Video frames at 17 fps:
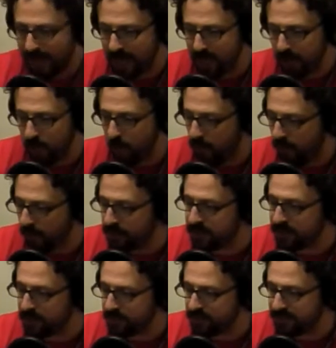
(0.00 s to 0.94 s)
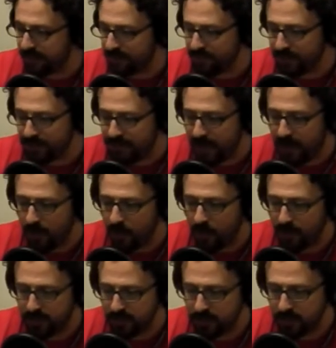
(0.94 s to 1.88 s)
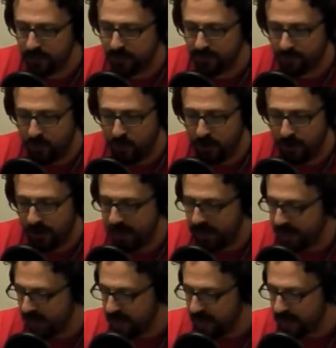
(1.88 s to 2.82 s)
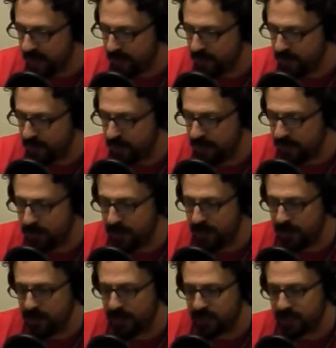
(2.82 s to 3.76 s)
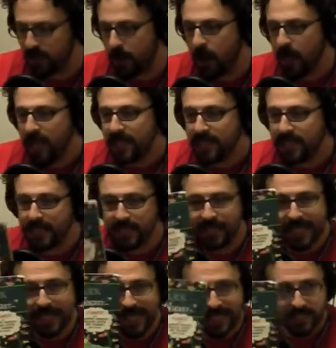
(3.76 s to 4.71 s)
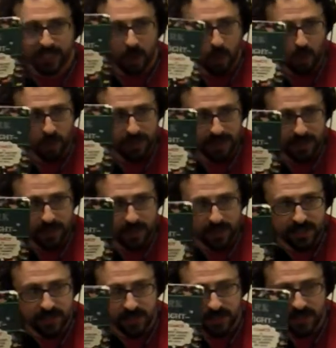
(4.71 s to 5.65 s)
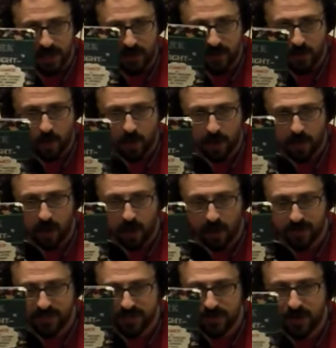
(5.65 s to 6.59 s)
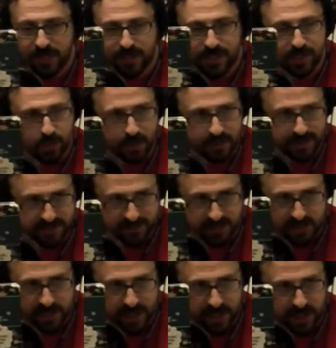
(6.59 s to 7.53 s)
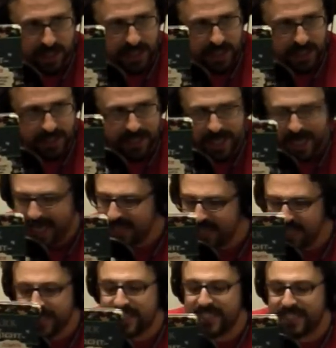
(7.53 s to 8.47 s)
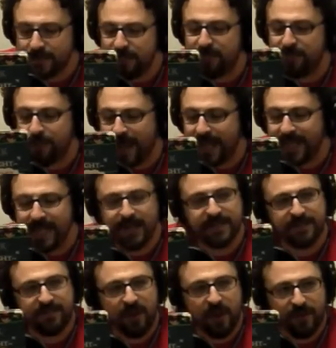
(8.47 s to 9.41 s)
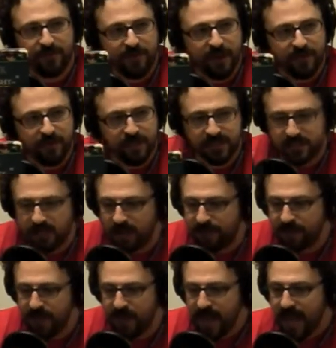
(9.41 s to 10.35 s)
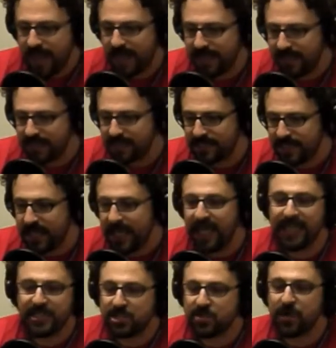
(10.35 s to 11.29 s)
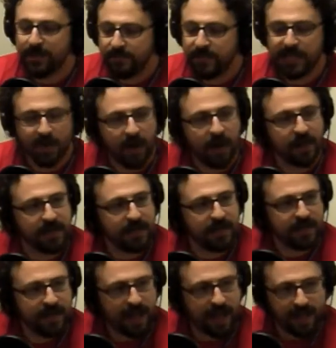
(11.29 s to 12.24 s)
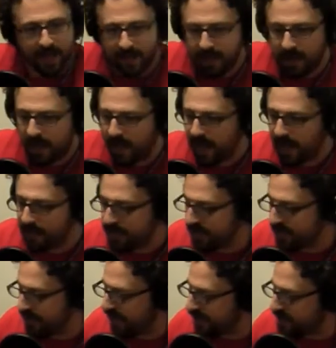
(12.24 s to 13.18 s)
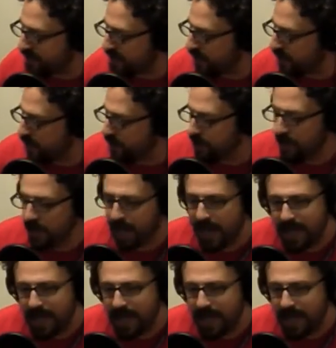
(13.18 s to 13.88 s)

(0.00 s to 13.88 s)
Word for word: And, you know, Wolverton was definitely not one to avoid kind of the big meaty thing. So Little Lit, it's a whole series. There's another one called Strange Stories for Strange Kids. This is some of my kids' very favorite stuff, and it is extremely dark. And I think that that's a good thing.